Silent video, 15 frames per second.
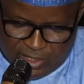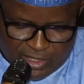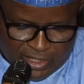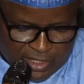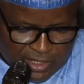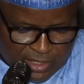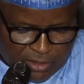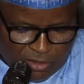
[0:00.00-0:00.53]

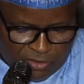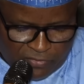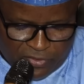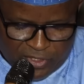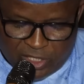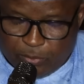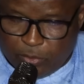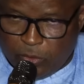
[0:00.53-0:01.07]
in
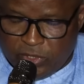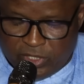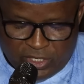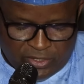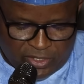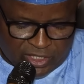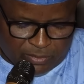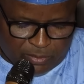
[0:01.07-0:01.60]
conflict-prone
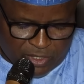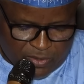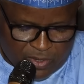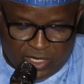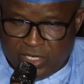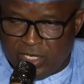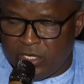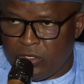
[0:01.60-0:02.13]
areas,
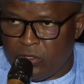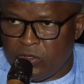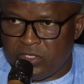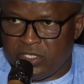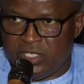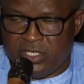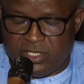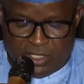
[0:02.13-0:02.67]
particularly in
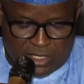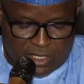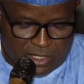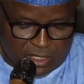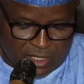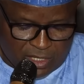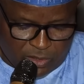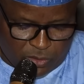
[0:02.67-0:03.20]
Northeast
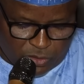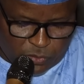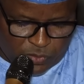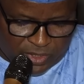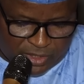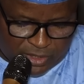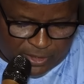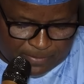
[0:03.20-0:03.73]
and
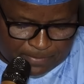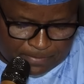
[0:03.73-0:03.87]
Northwest.